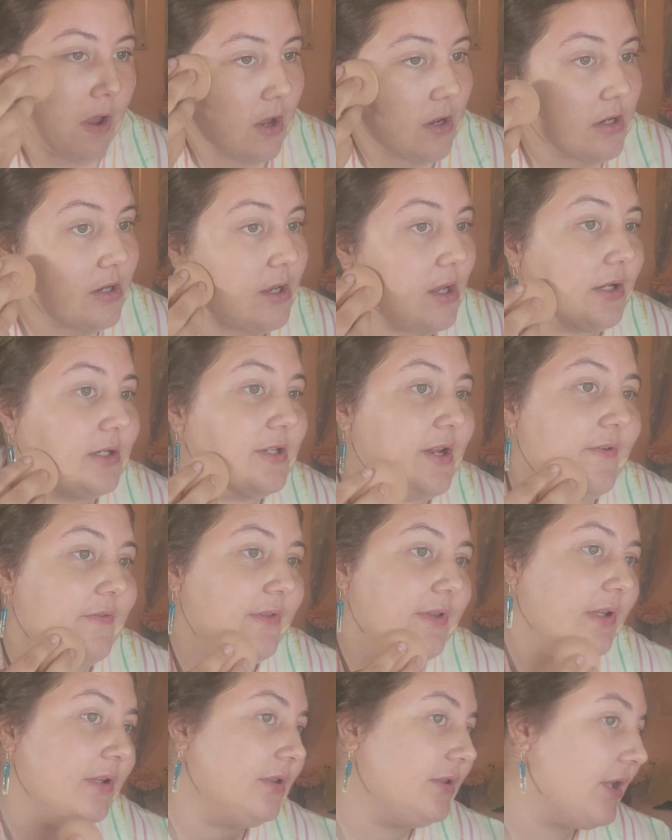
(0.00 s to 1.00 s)
Yeah,
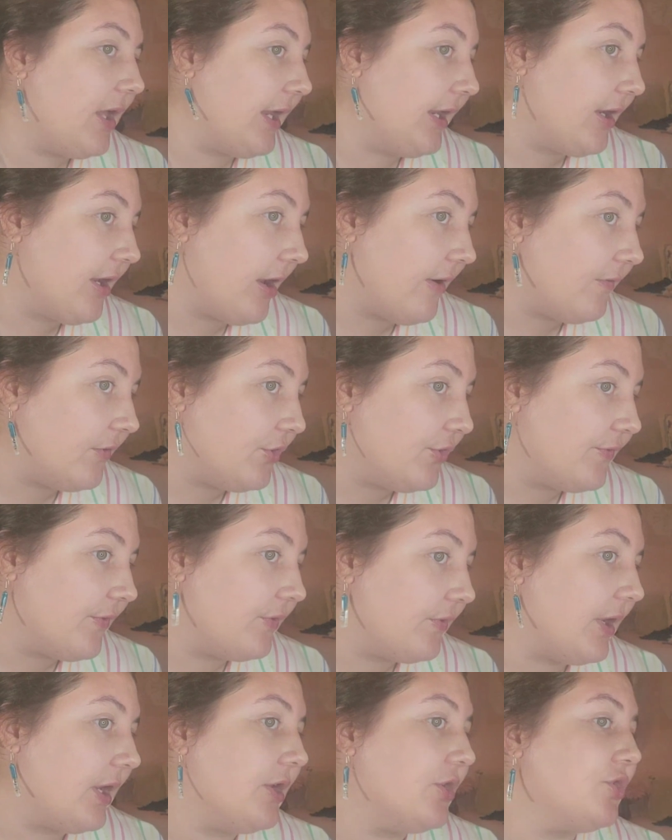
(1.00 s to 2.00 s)
definitely a light coverage
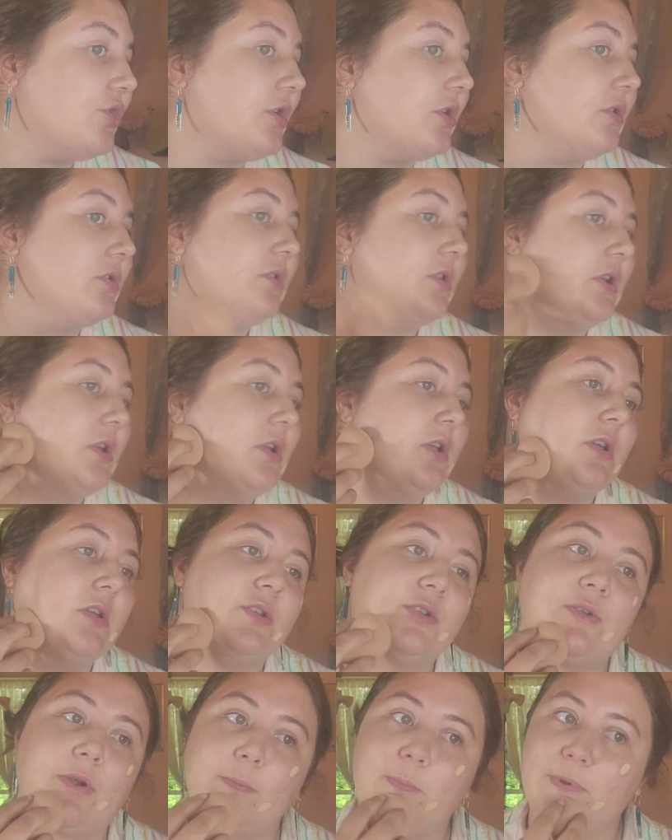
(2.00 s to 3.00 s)
foundation.
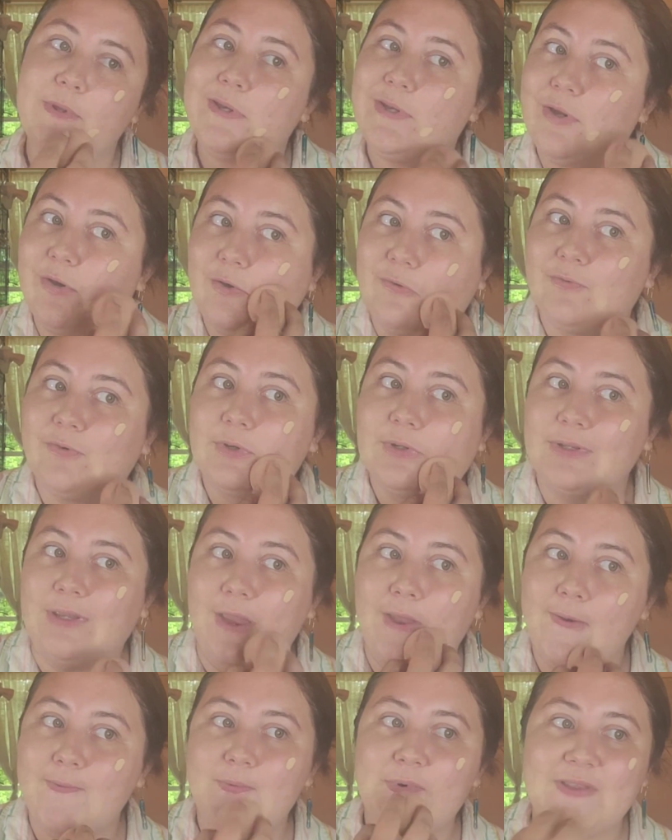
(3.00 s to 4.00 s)
So I'm going to go over it
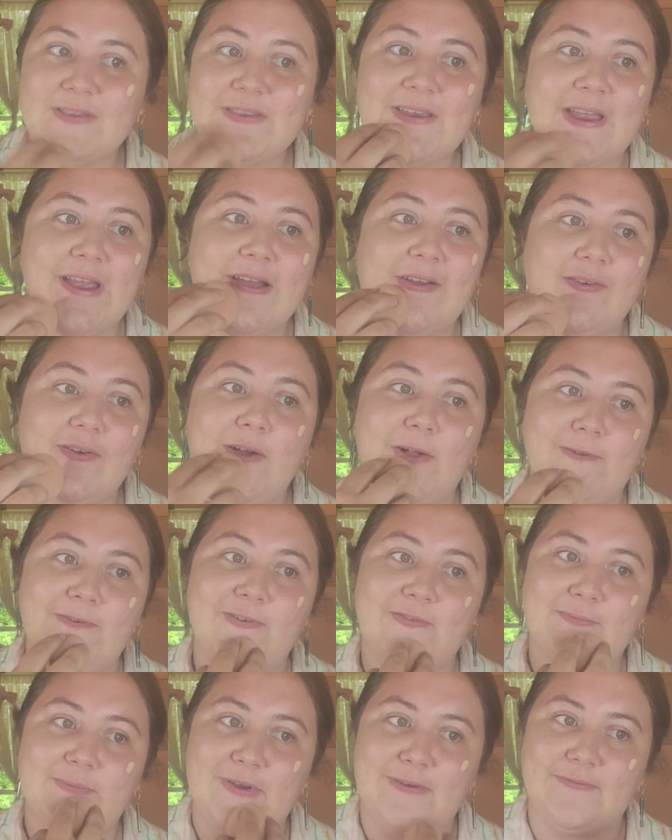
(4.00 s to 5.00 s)
again once I have it all
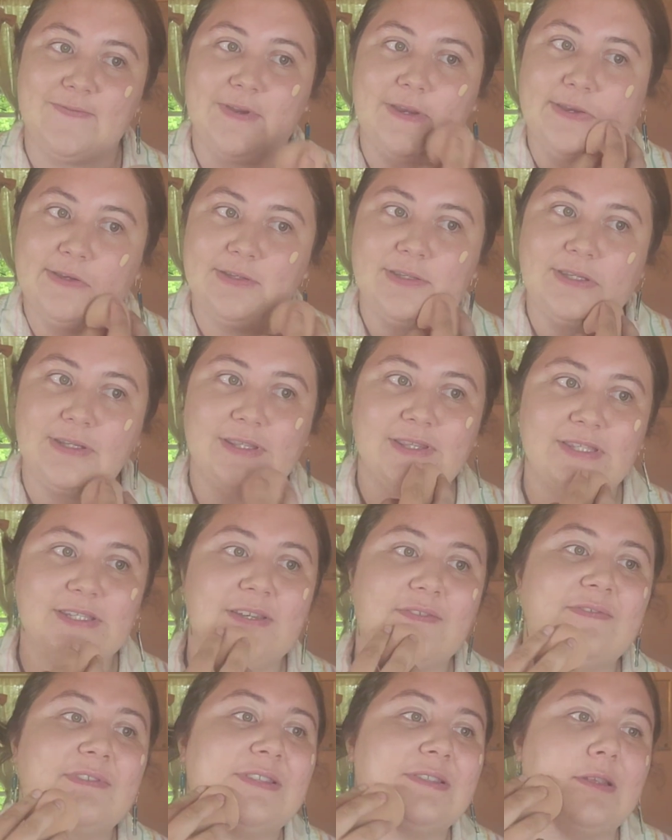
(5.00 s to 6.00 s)
over my face and see
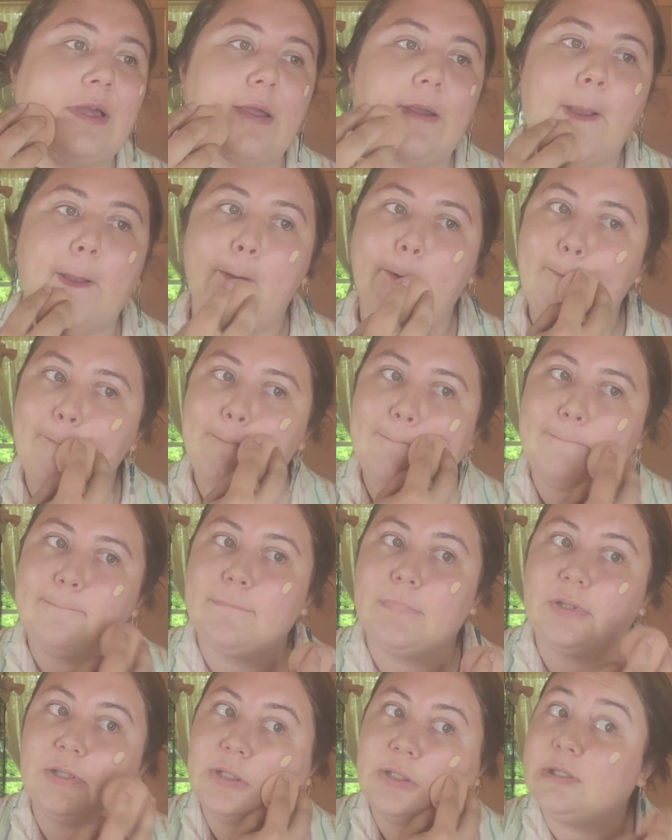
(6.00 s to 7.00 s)
if it's like
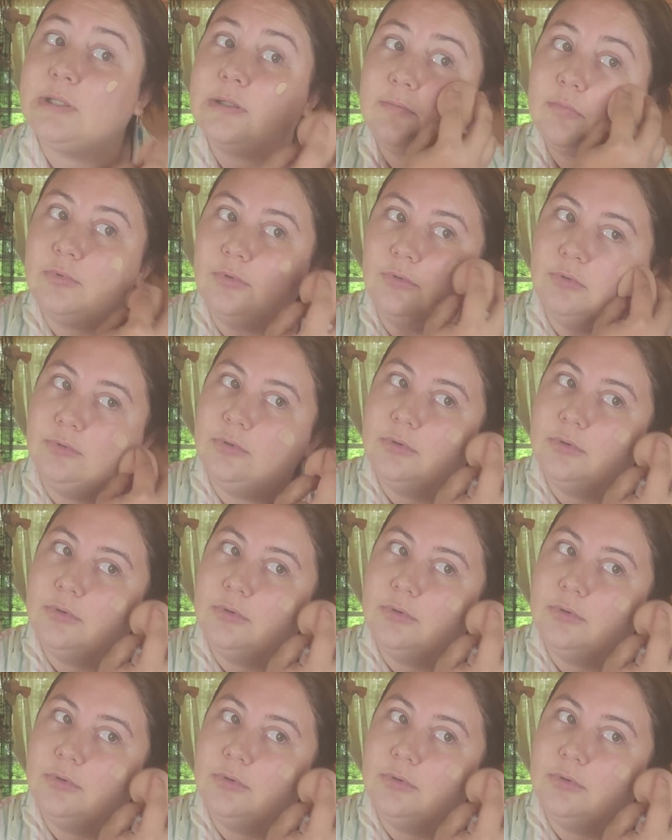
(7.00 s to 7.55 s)
blendable.